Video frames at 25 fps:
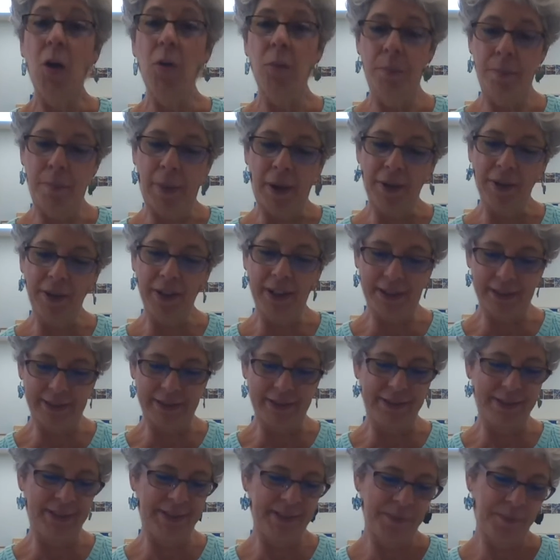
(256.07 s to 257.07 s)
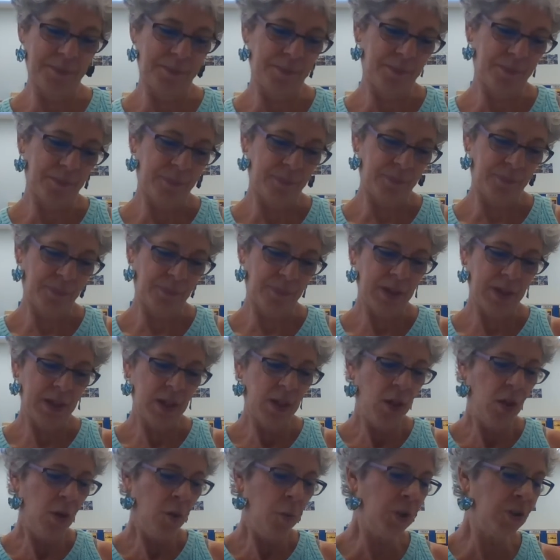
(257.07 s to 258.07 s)
Oh, barnacles.
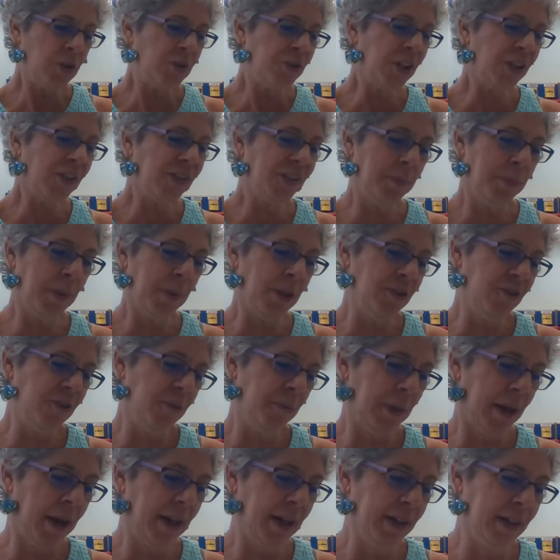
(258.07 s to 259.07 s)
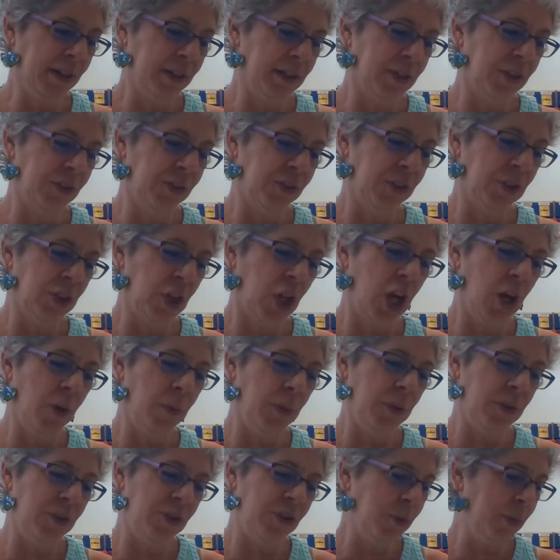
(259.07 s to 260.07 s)
We're just a bunch of barnacles, and
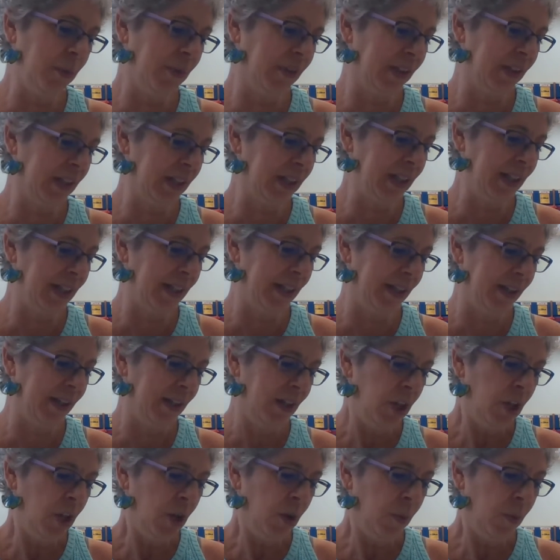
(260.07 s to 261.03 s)
all we do is cling.